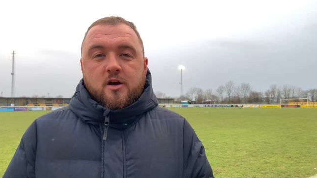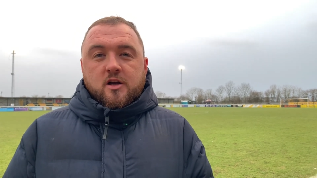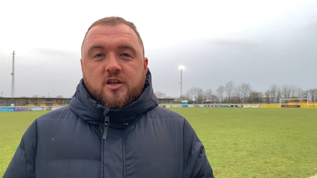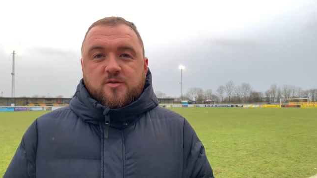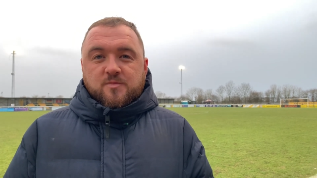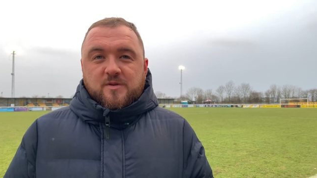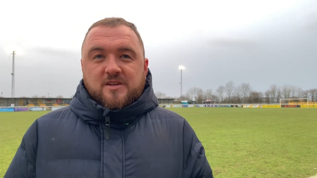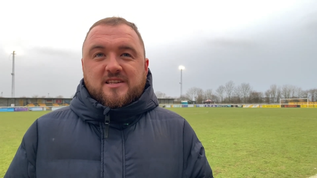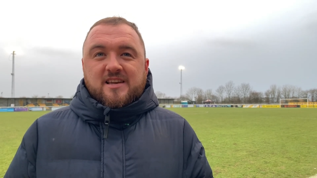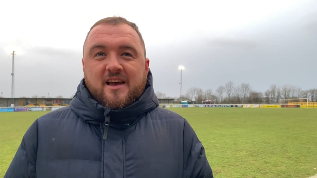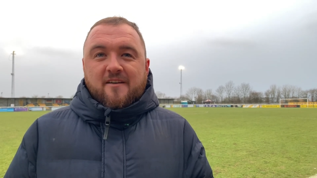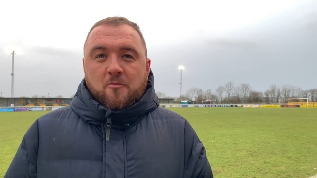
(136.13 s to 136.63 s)
To
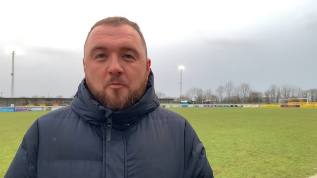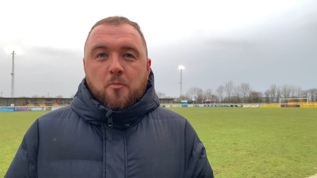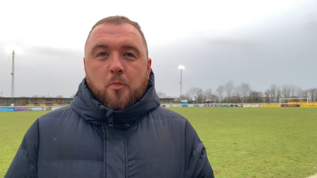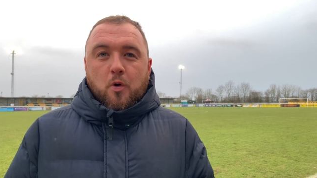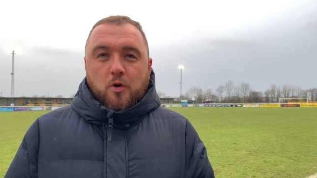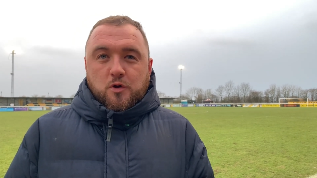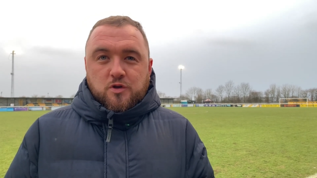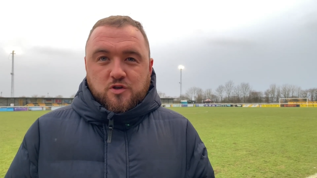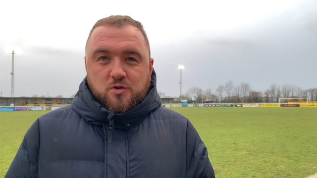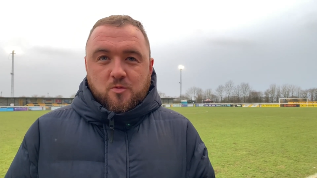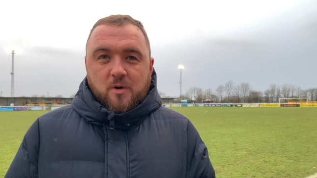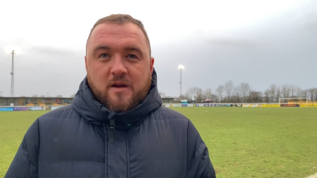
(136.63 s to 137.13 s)
be seven
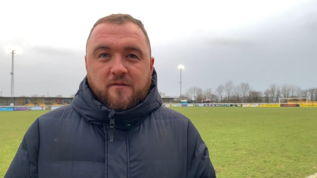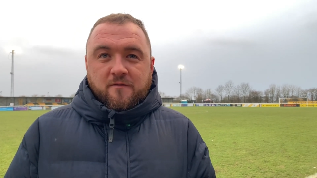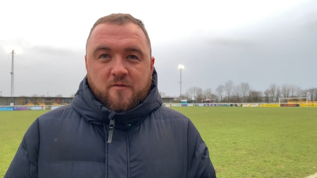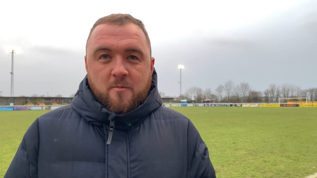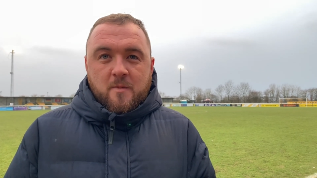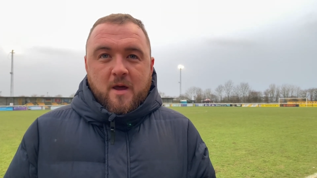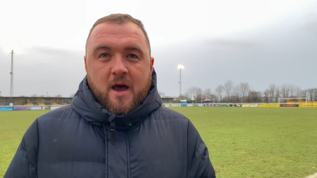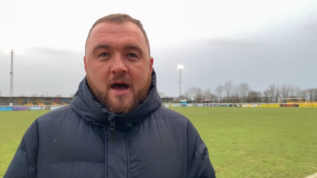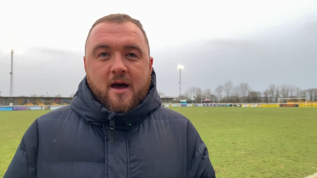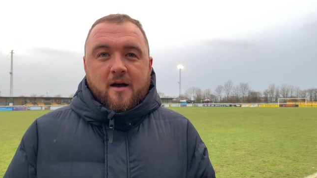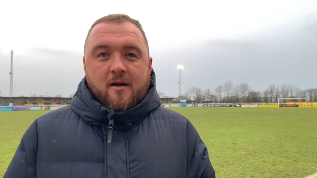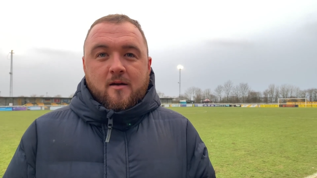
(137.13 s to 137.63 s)
points away from
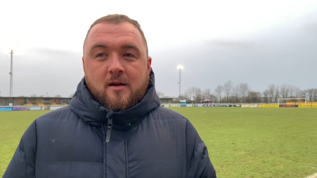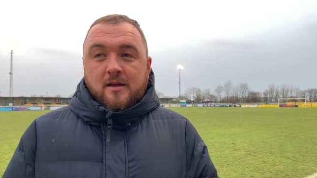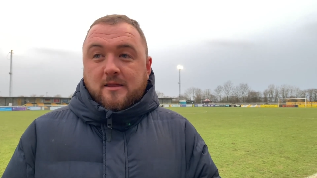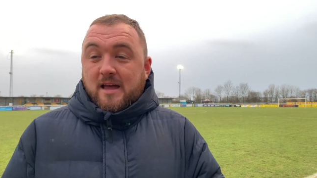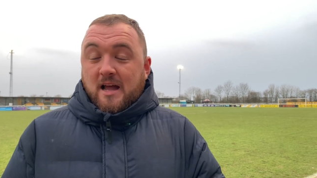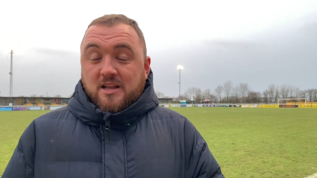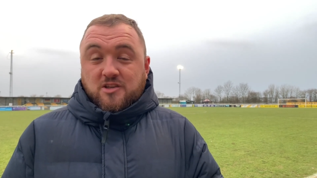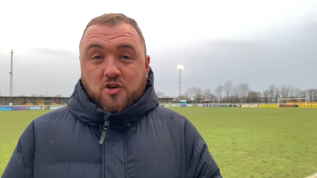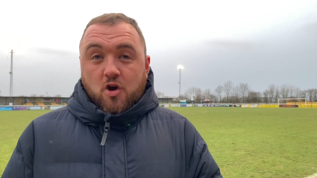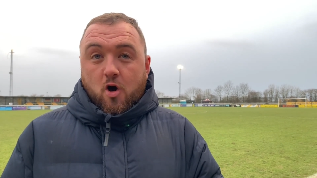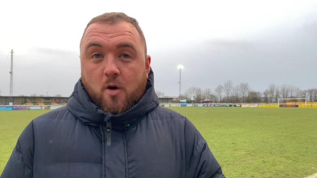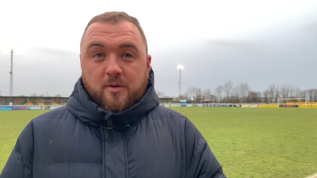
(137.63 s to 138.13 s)
that,
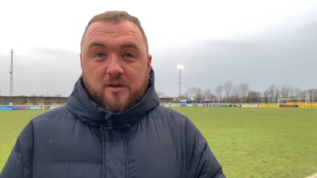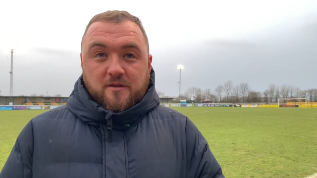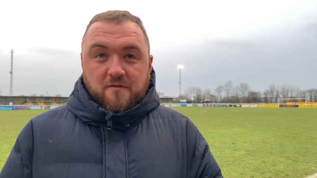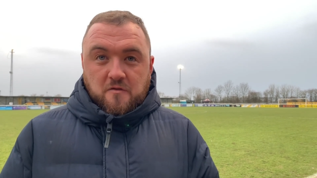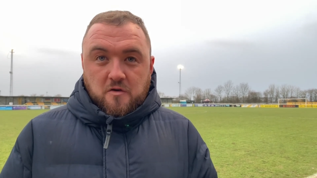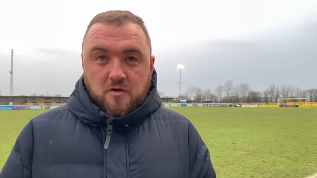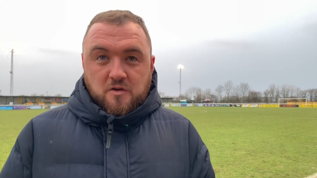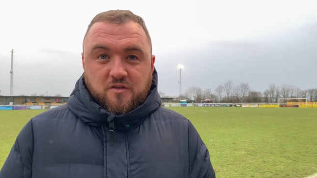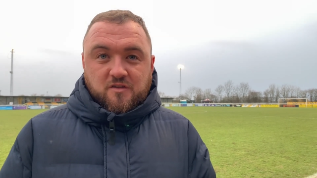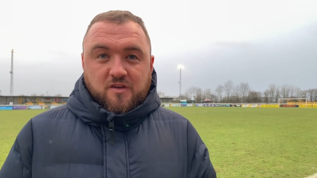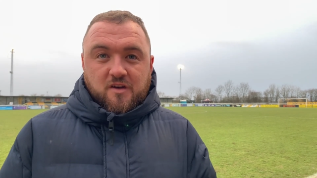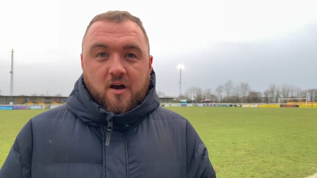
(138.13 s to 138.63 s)
that's got to be the
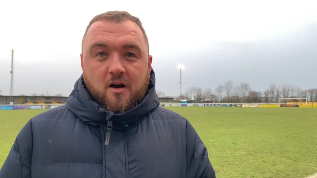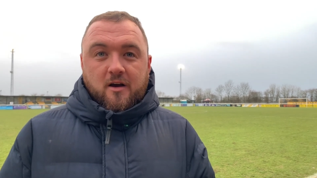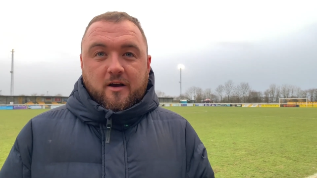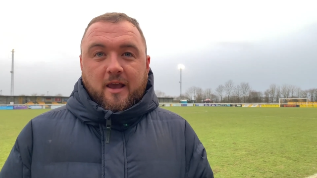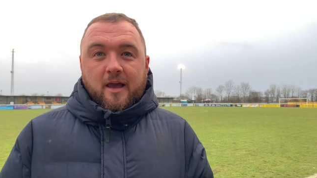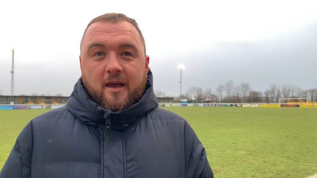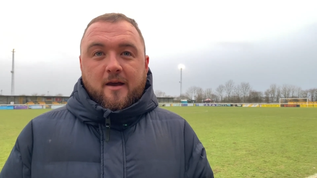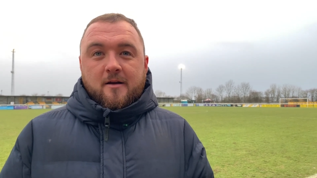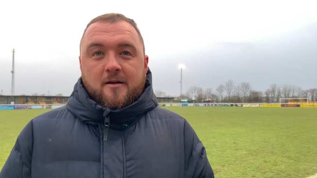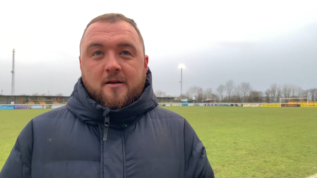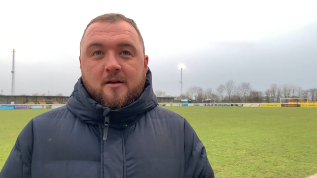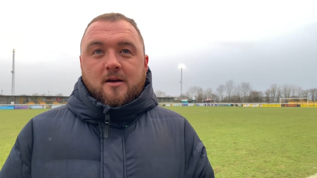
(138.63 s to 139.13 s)
first target.